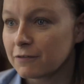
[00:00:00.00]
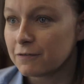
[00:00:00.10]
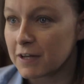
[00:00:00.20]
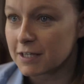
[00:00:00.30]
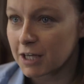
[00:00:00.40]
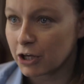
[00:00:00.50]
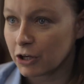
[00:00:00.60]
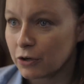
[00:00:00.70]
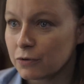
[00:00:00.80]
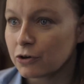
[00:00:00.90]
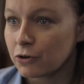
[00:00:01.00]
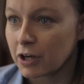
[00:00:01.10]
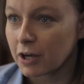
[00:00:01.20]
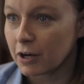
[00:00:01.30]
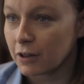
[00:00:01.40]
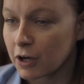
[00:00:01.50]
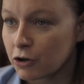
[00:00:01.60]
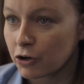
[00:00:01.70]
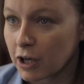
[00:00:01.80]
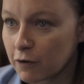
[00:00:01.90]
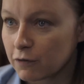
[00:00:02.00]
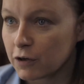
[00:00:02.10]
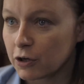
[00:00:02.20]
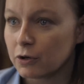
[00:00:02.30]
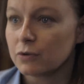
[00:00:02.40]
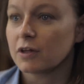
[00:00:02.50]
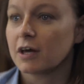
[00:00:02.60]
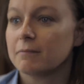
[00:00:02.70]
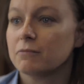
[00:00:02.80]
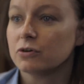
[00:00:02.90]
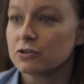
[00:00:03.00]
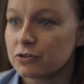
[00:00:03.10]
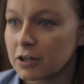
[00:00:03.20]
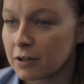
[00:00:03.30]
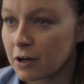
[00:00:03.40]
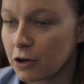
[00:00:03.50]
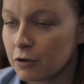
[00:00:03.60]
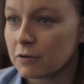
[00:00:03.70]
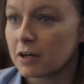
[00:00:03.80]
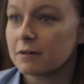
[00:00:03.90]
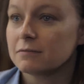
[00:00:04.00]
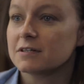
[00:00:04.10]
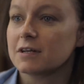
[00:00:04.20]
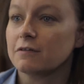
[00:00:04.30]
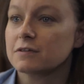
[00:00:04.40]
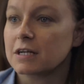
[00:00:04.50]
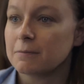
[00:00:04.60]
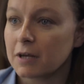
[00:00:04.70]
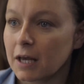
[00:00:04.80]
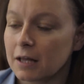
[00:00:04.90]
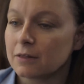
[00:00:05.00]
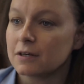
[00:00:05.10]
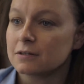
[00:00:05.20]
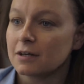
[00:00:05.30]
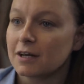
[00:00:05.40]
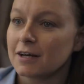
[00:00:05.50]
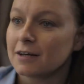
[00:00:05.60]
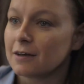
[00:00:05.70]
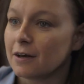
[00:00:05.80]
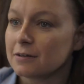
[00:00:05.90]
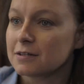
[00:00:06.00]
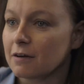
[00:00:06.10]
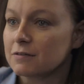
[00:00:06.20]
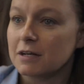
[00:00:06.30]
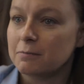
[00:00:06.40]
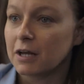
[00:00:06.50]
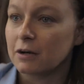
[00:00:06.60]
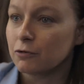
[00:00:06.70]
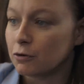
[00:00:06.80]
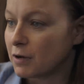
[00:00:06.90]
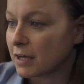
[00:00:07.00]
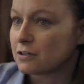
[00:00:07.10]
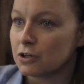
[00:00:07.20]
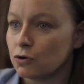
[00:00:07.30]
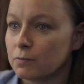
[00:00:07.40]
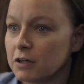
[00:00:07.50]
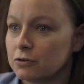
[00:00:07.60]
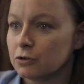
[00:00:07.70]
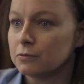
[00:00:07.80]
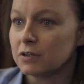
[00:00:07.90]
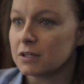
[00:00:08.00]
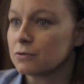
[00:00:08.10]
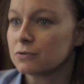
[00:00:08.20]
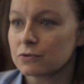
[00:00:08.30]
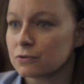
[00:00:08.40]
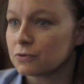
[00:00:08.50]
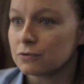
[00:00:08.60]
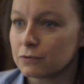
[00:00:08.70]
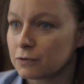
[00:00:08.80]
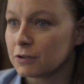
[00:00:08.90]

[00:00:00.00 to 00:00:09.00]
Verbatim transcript: feeding you, cook it, you know, they're cooking for you, they're monitoring the home, their staff sleeping in, there's a staff sleeping in room next to your bedroom, there's all sorts of